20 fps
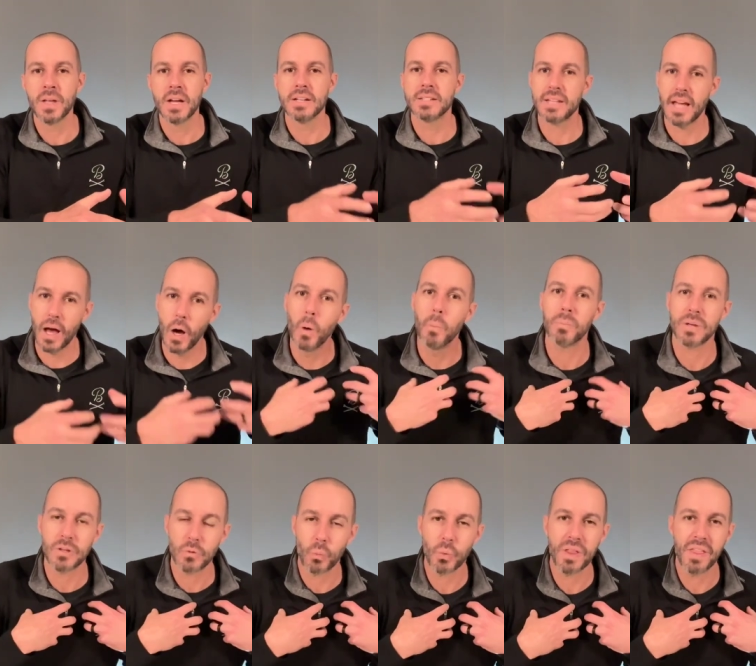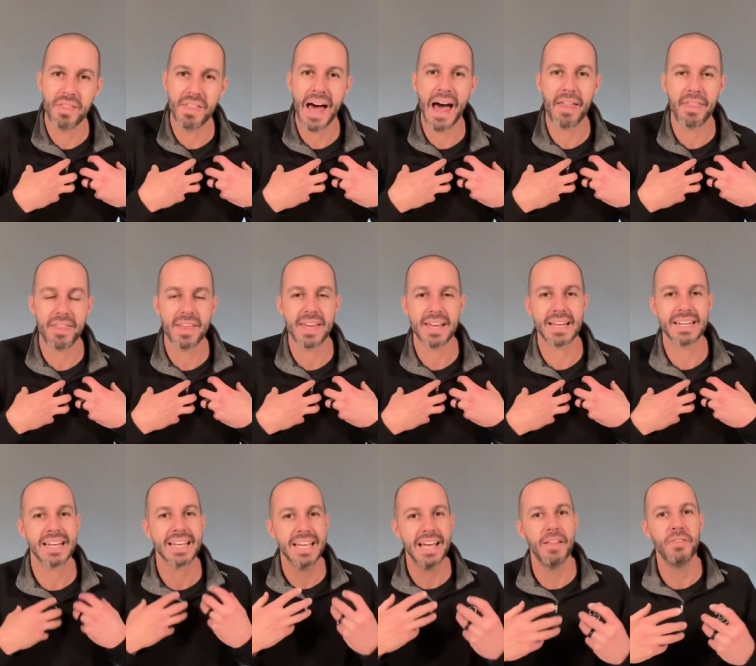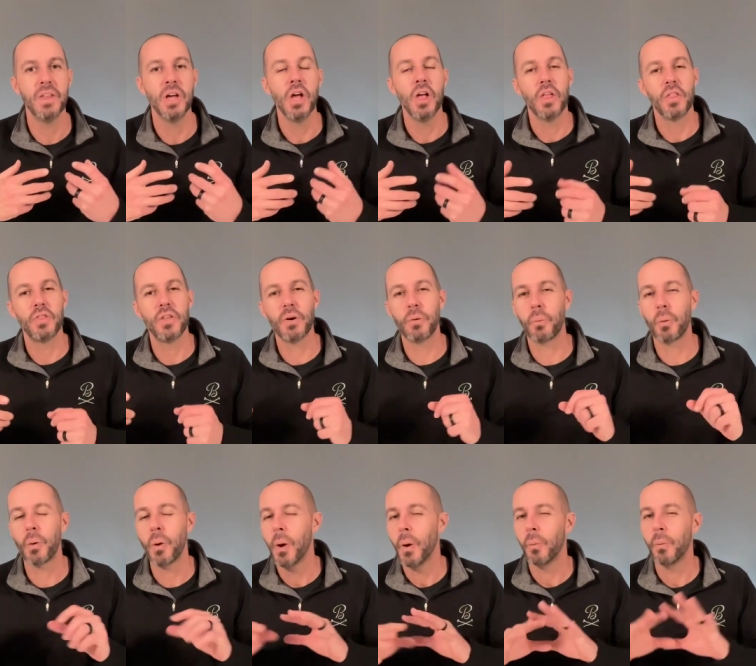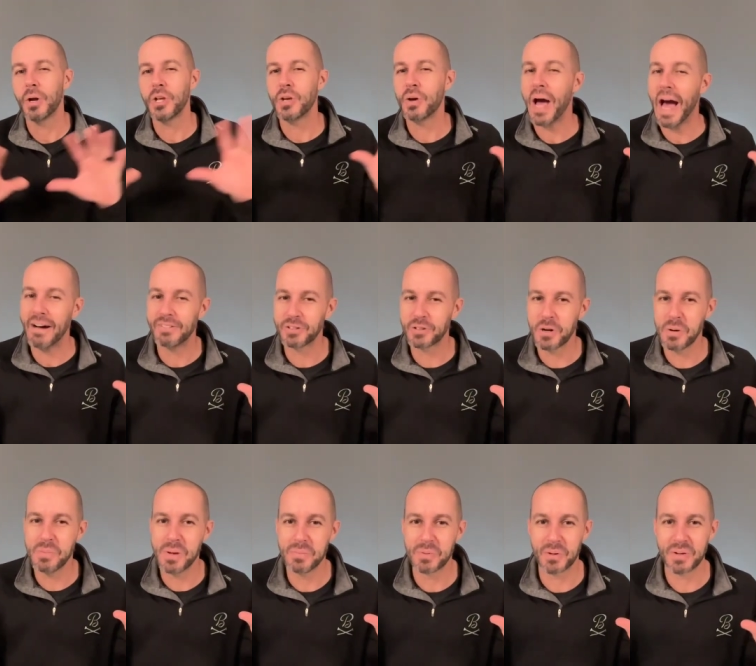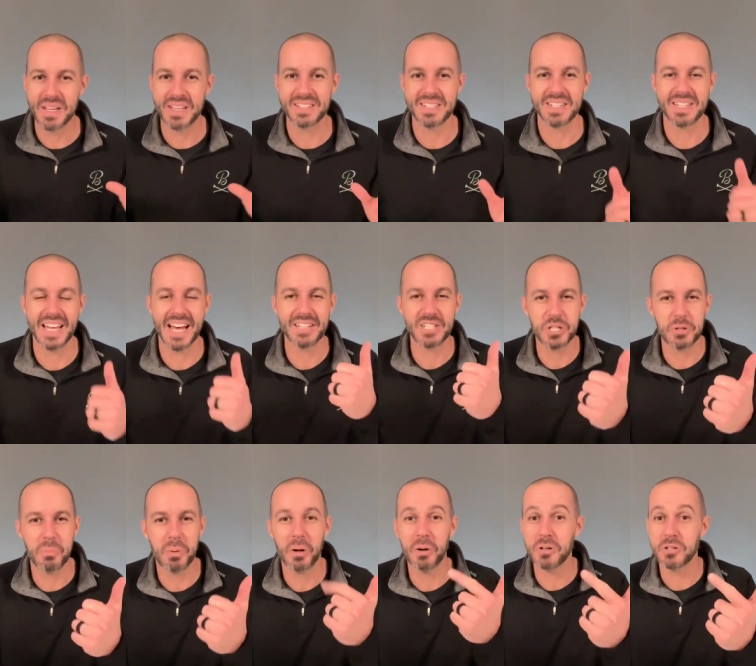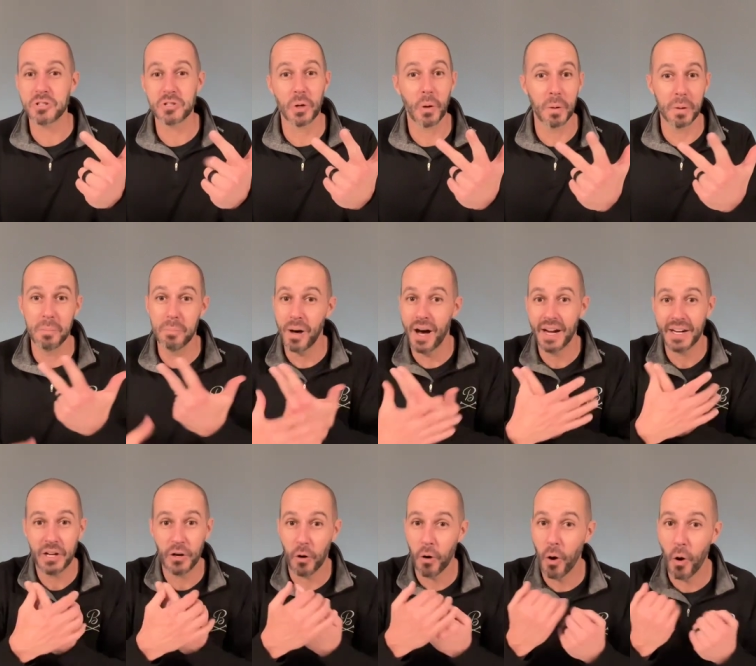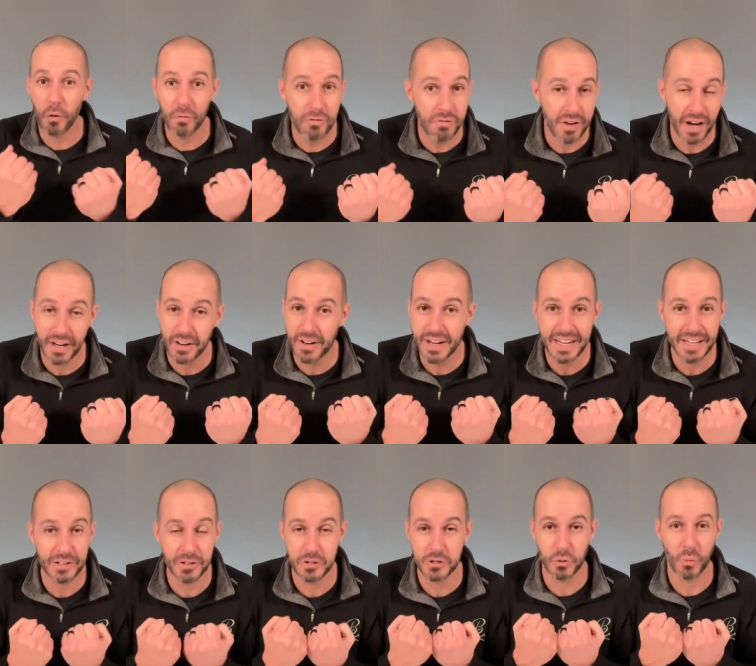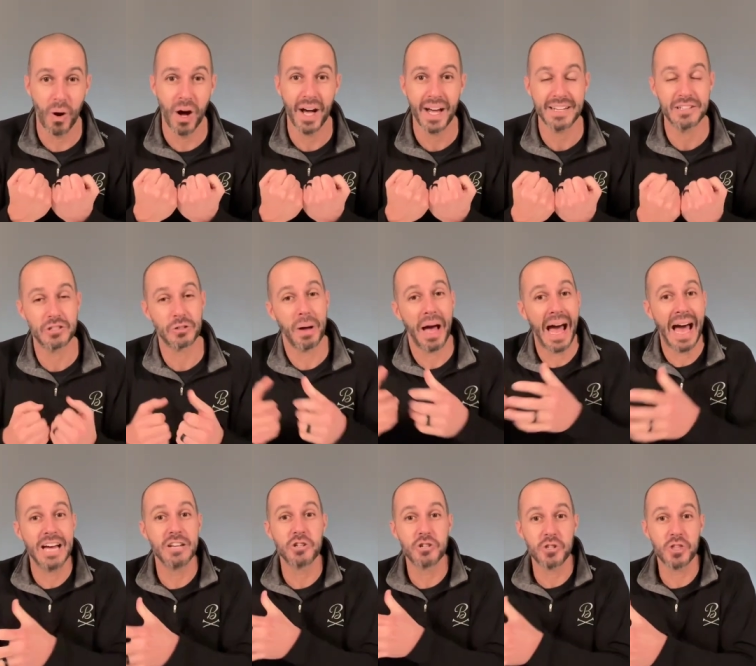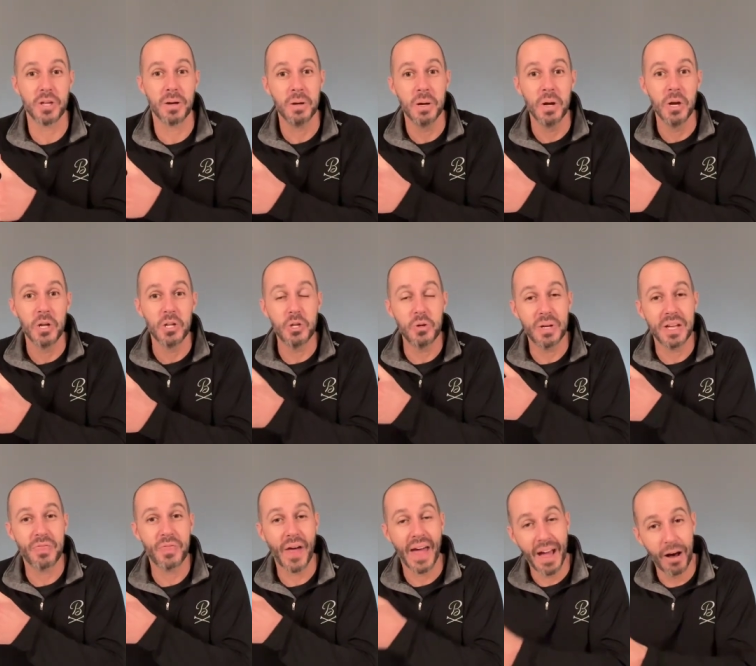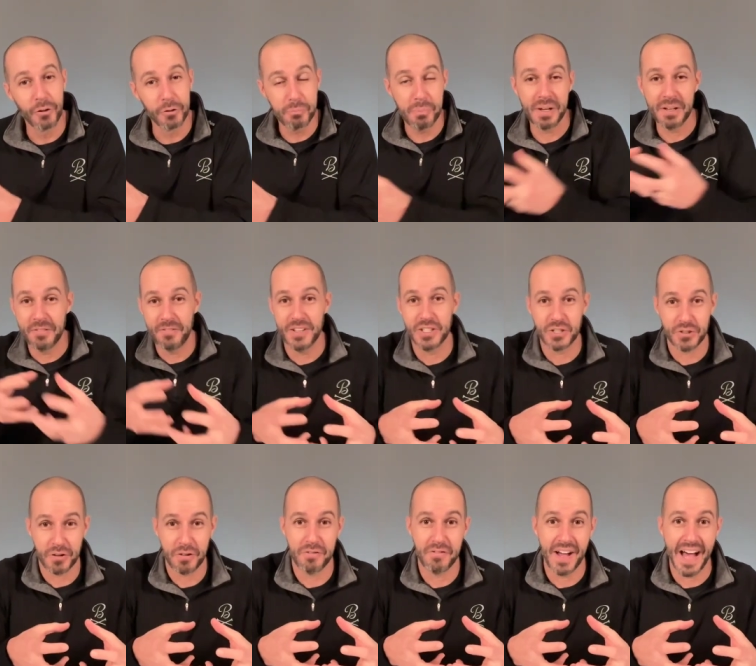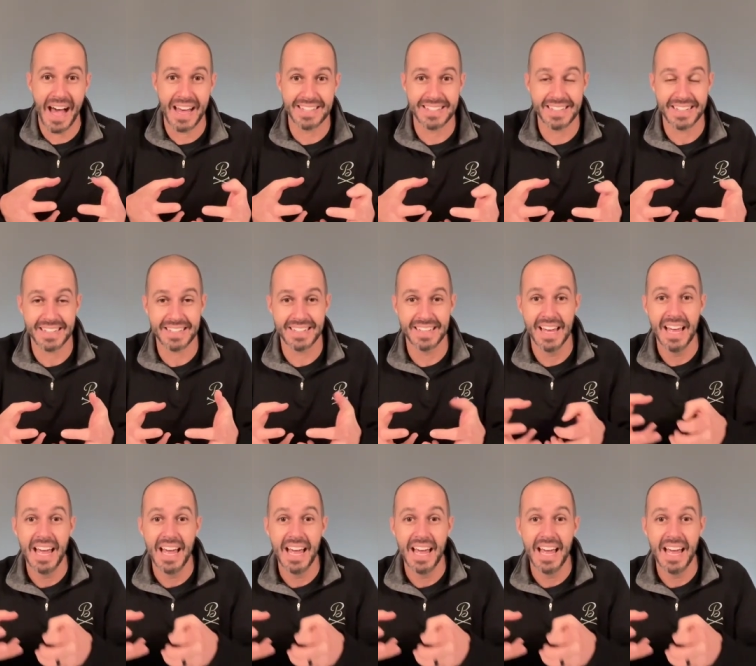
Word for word: to help me with that thing. And again, the, what you have to remember is, is that spirit, soul, and body are all very intertwined. So as the you get the health benefits from fasting,